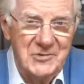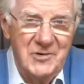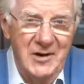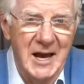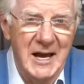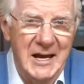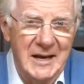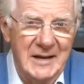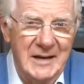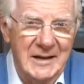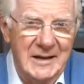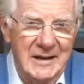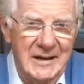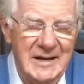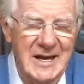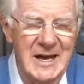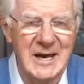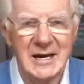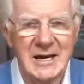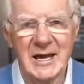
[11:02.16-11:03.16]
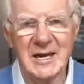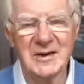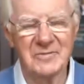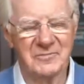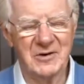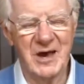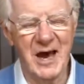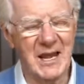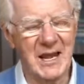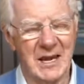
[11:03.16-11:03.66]
right. Now
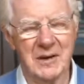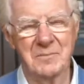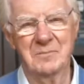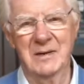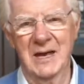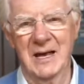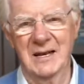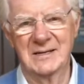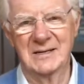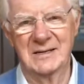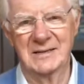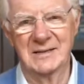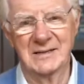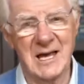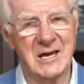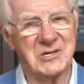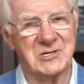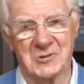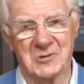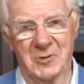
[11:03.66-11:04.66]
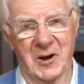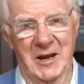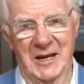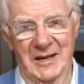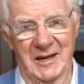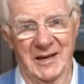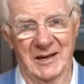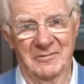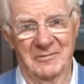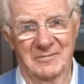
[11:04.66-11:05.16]
you've got to admit, that's the way to
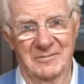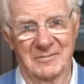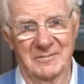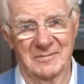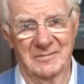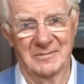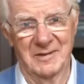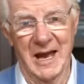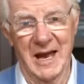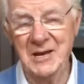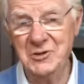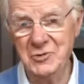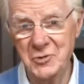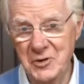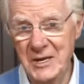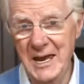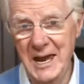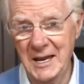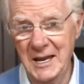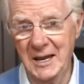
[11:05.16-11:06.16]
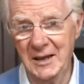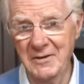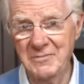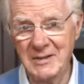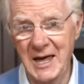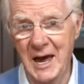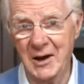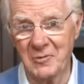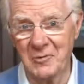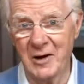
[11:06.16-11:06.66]
live. And you can live
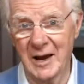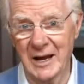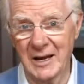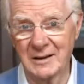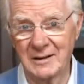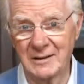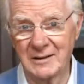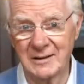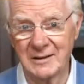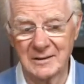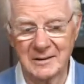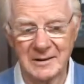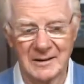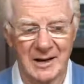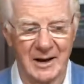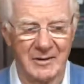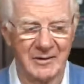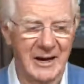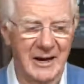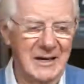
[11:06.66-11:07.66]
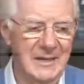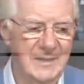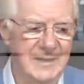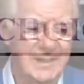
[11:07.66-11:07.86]
that way. All right?